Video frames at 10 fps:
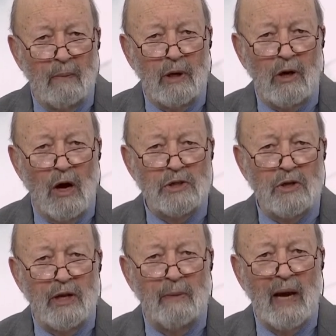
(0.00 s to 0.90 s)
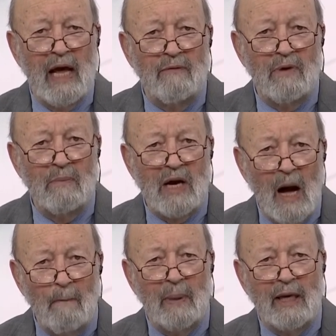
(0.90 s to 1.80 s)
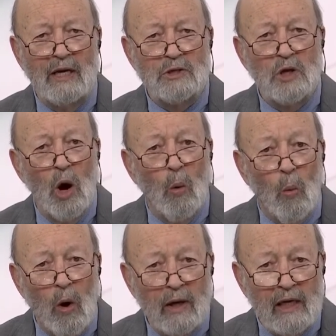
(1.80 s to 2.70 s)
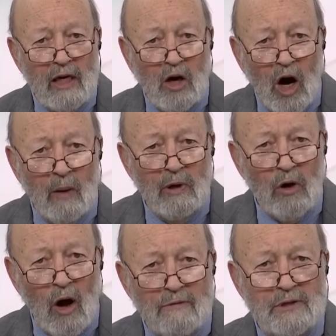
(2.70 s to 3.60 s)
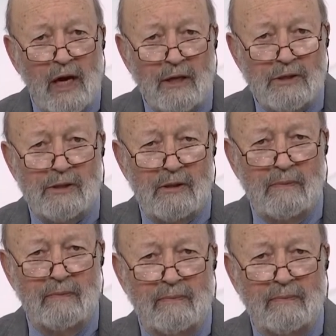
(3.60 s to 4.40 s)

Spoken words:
because of the demand from companies wanting carbon offsets.